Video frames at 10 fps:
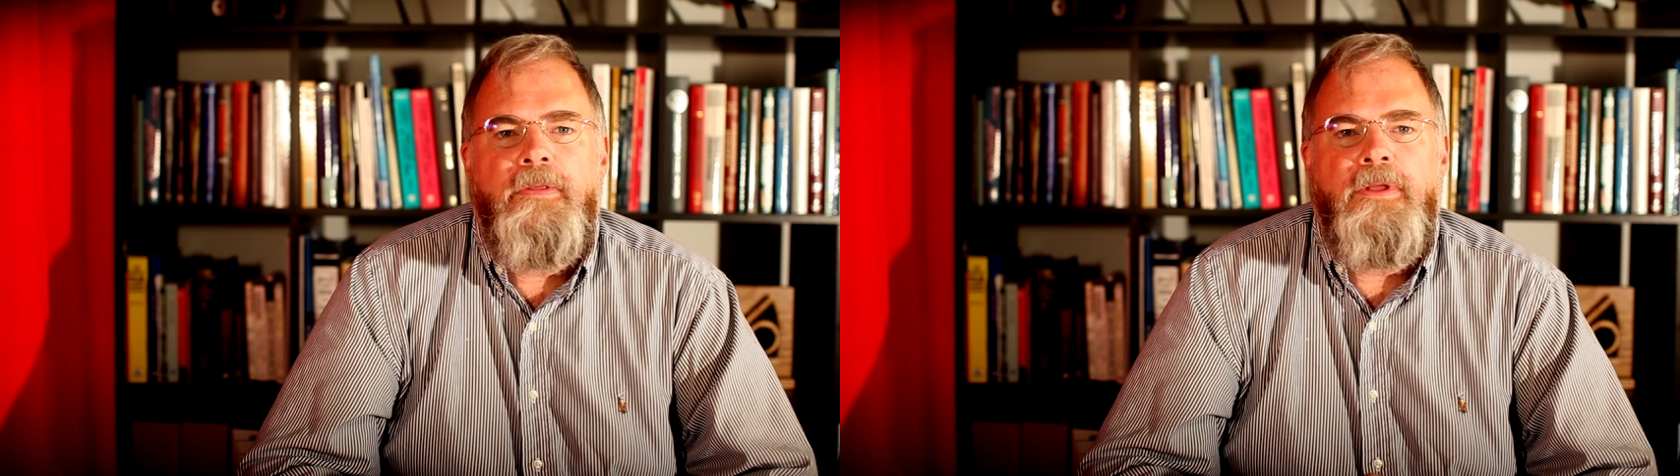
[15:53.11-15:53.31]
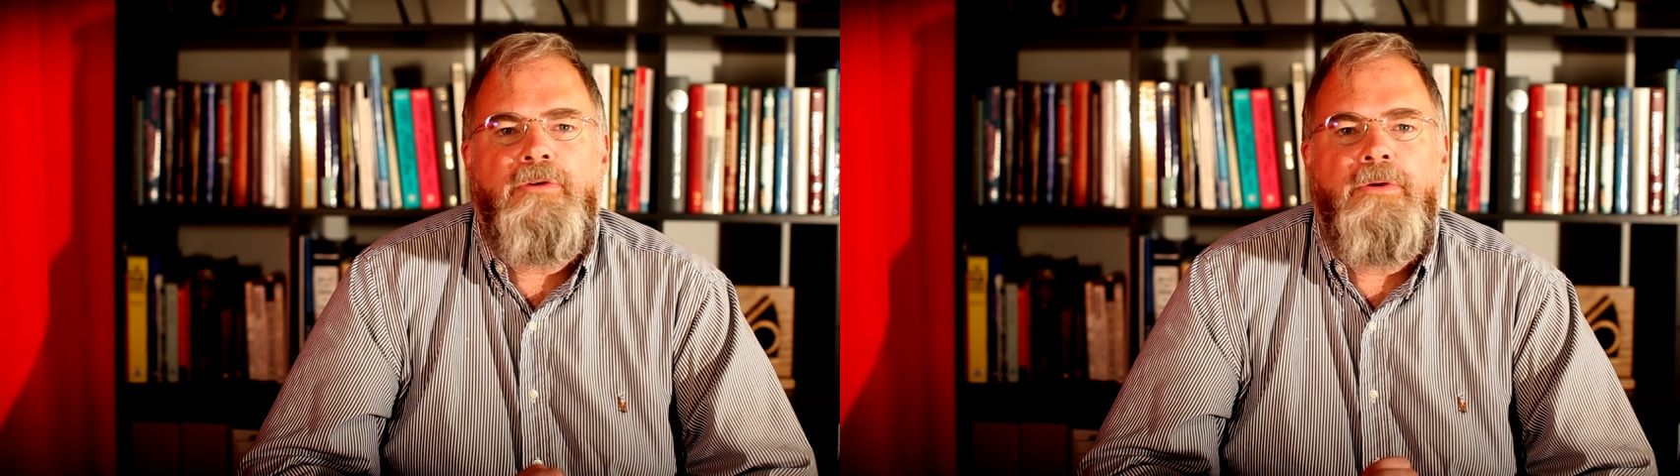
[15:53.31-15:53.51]

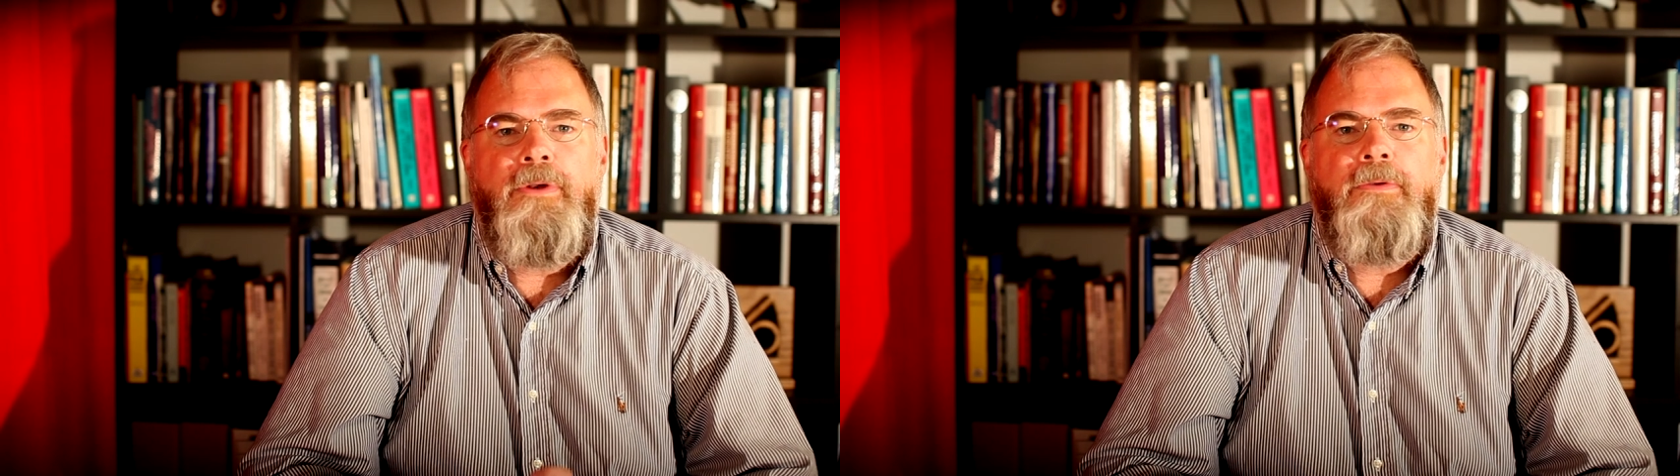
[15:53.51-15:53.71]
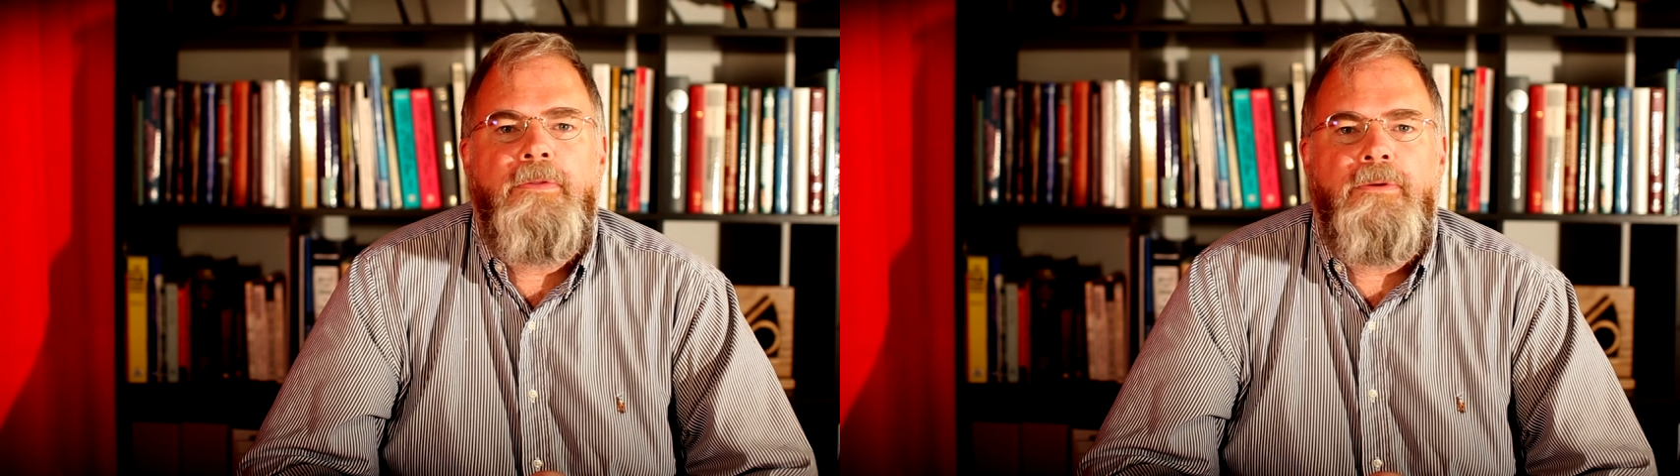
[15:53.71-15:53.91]
has
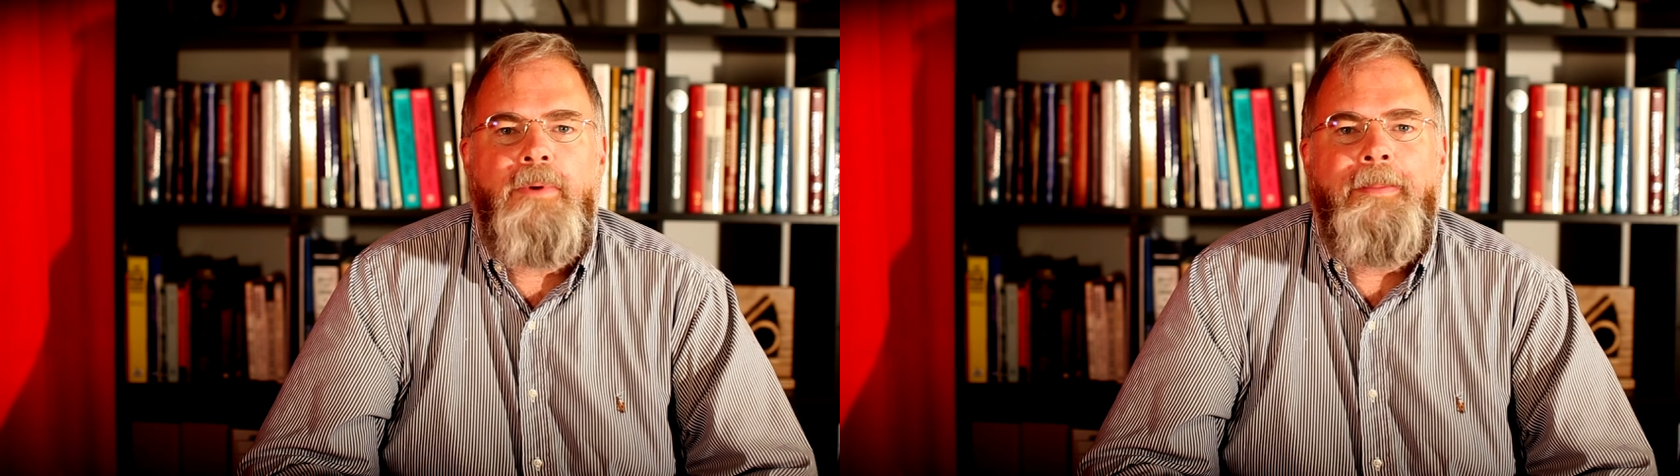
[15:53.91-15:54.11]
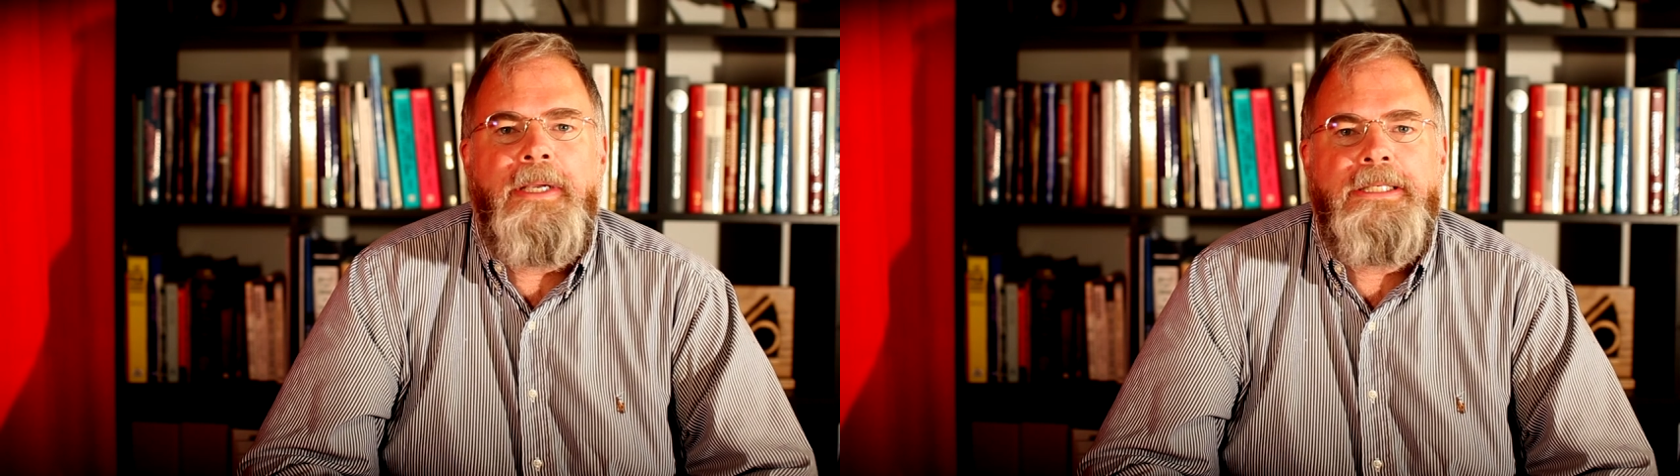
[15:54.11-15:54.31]
introduced
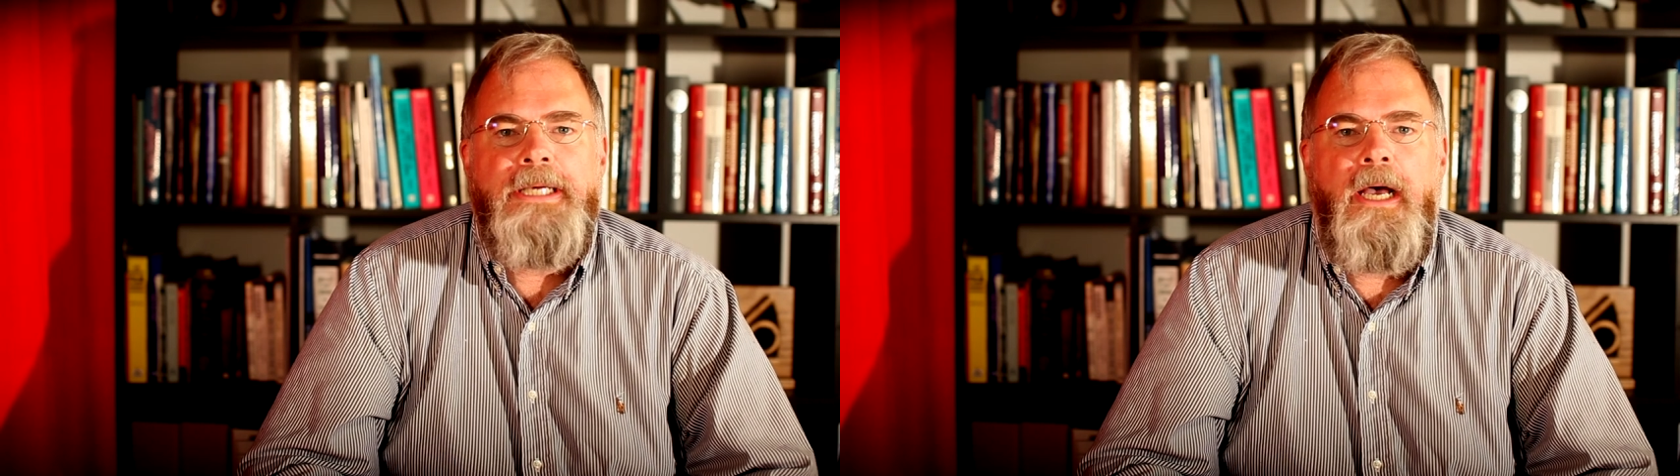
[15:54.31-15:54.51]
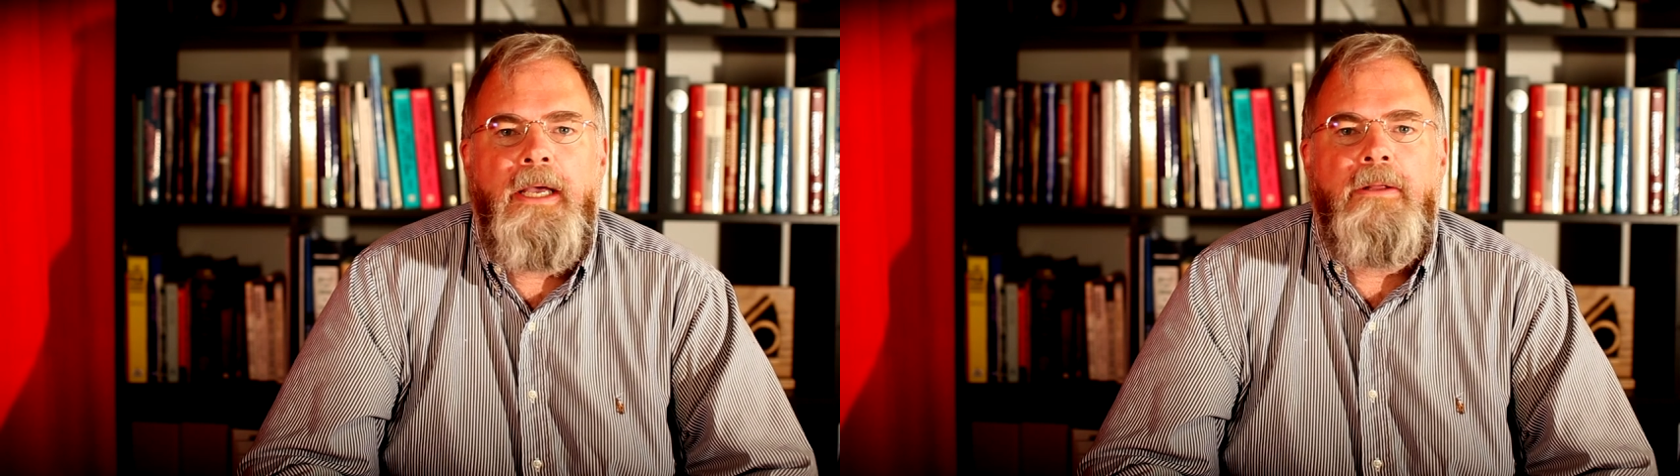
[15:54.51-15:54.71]
ceramic
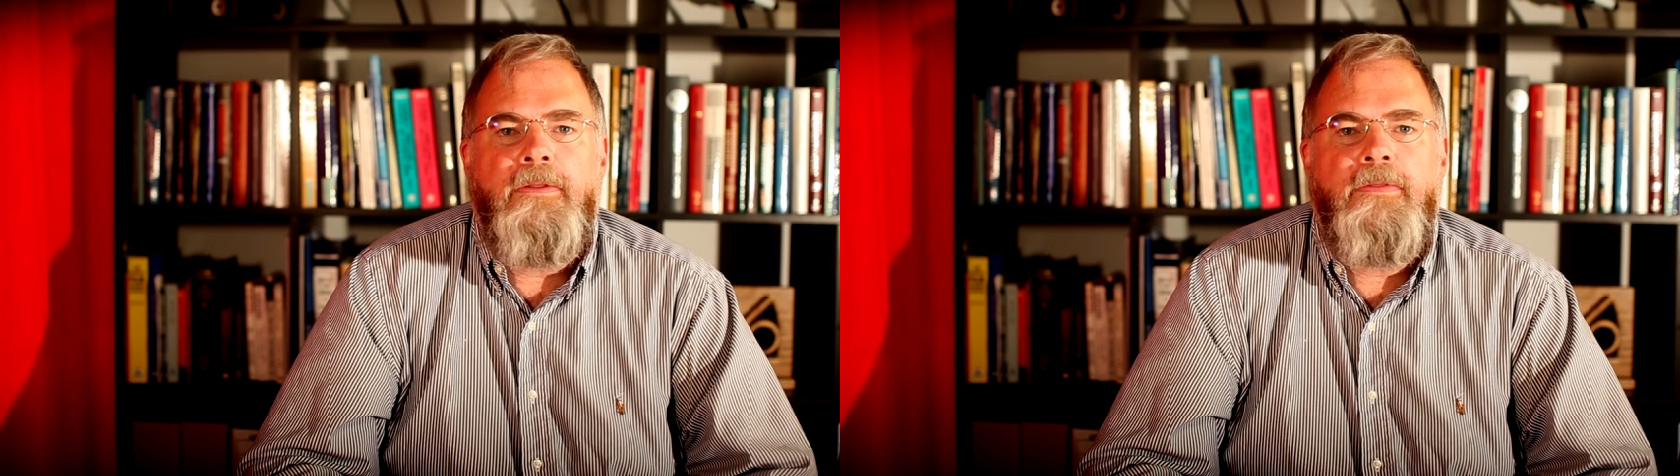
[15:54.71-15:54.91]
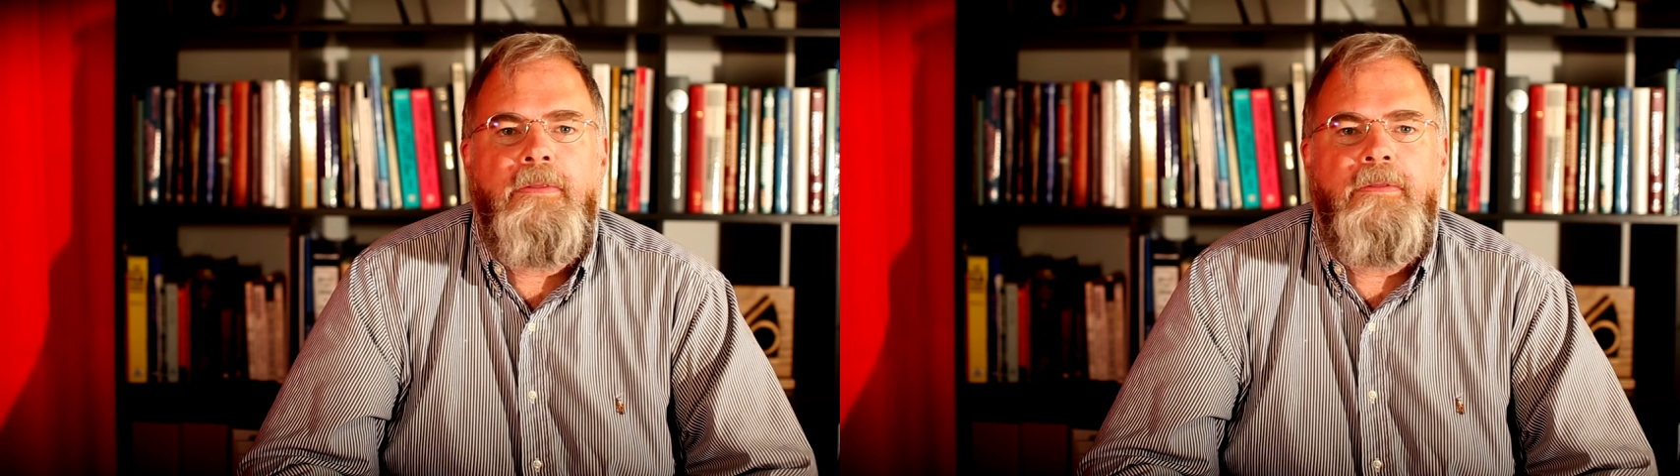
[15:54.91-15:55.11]
tiles,